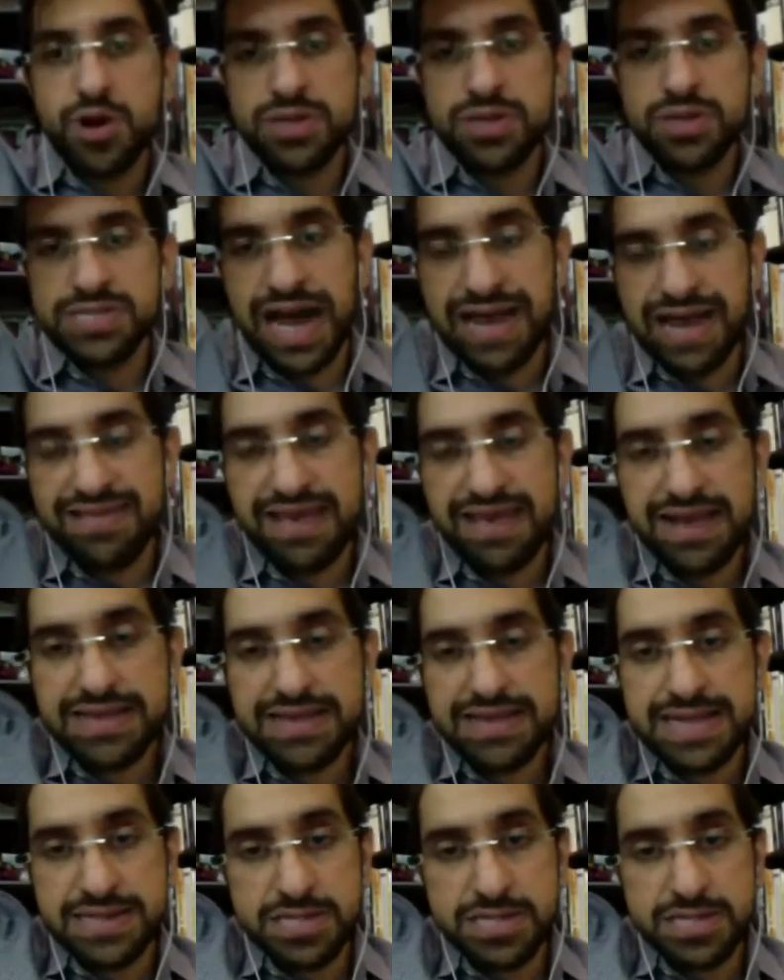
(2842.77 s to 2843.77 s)
the idea is
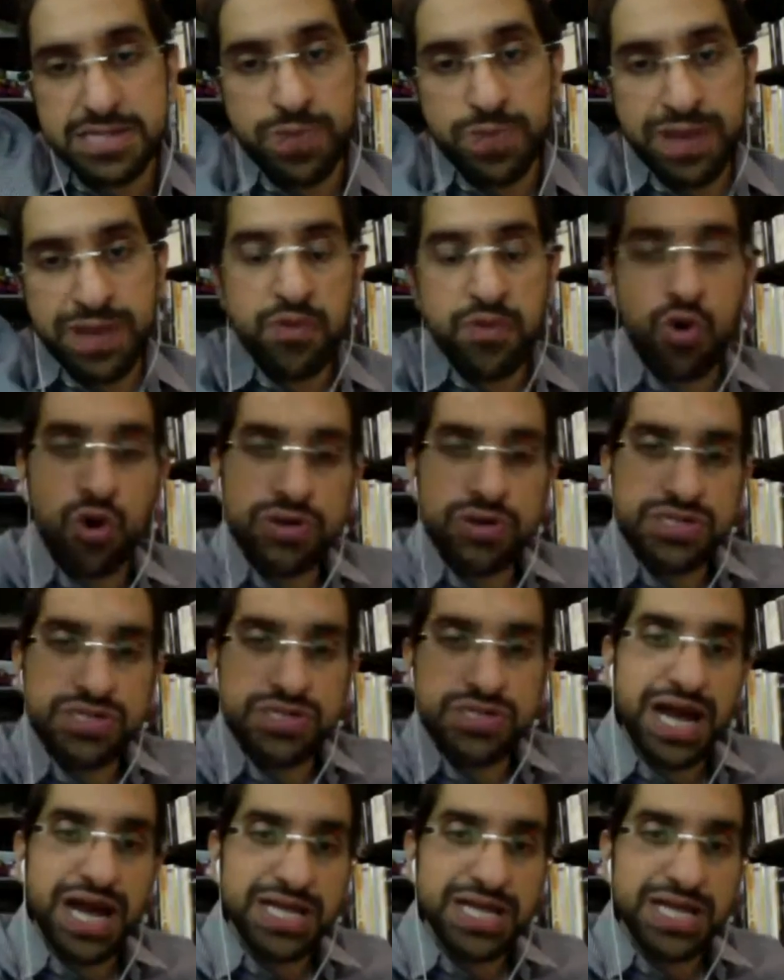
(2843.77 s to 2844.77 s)
that the Supreme Court
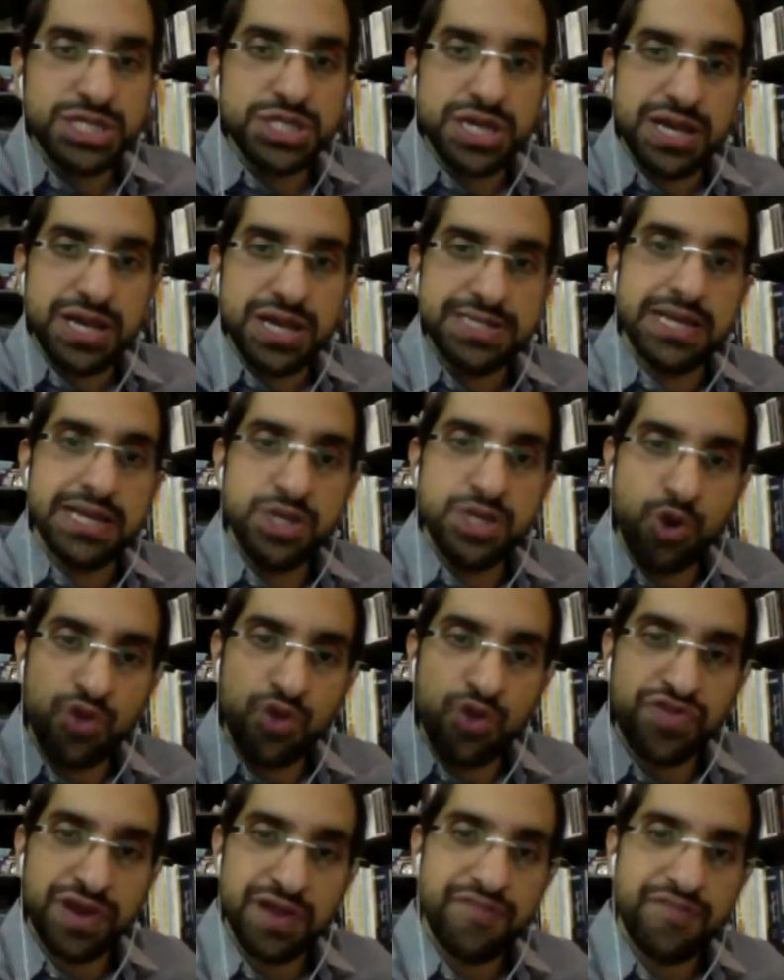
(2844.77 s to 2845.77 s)
judge is a
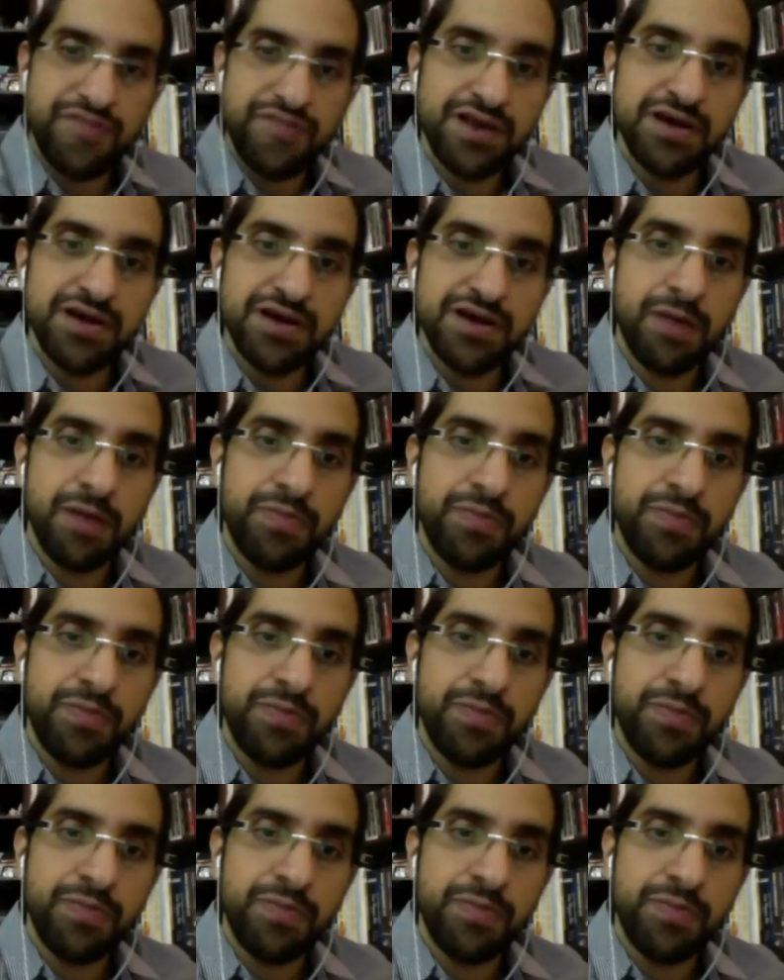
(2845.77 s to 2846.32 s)
neutral figure,